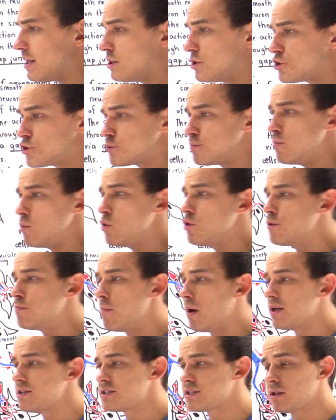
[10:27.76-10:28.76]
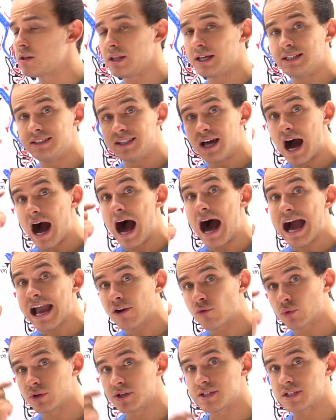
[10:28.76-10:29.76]
in the smooth muscle in the
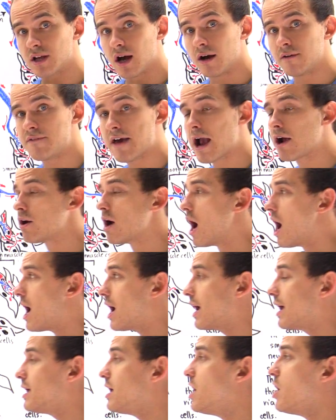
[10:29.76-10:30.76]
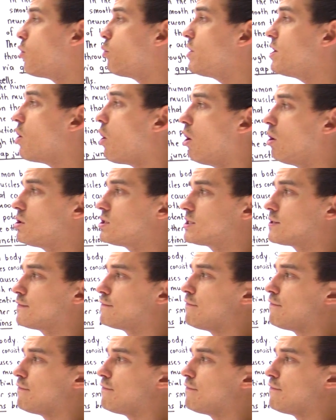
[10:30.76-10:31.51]
iris of our eye. We also